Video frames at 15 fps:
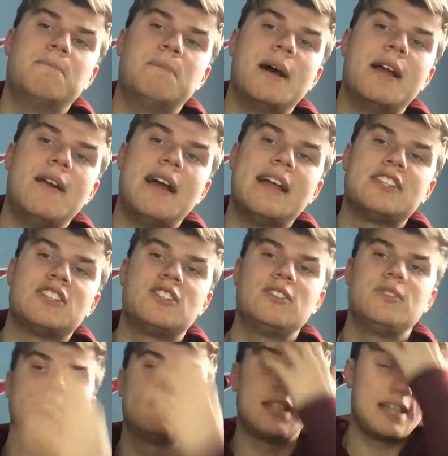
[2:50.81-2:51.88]
But as
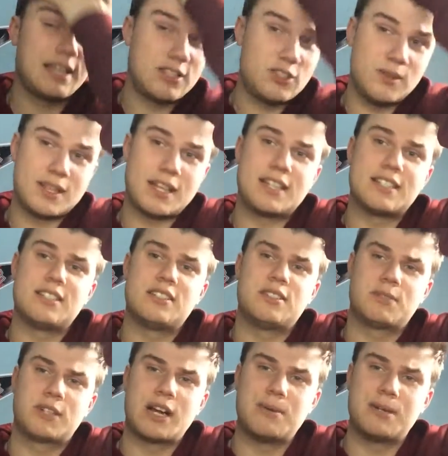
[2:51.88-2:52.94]
soon as I get to 1,000
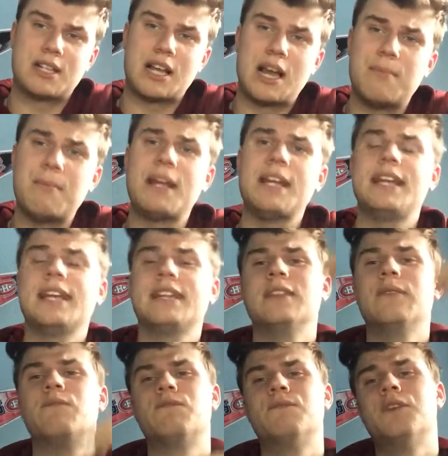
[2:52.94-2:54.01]
subscribers, I might get
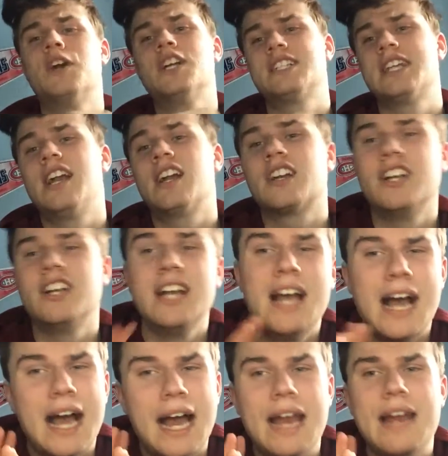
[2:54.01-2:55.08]
the first haircut
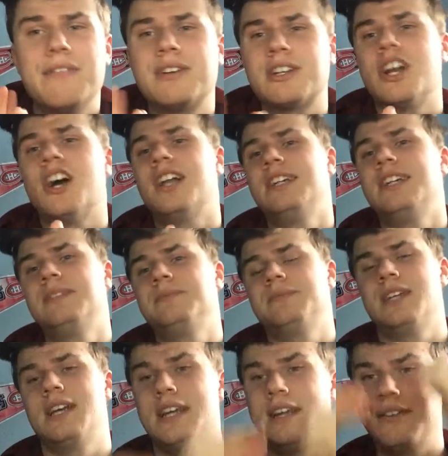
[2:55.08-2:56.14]
I have ever gotten
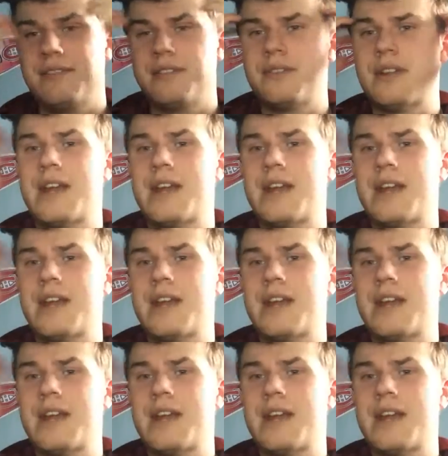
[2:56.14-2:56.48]
that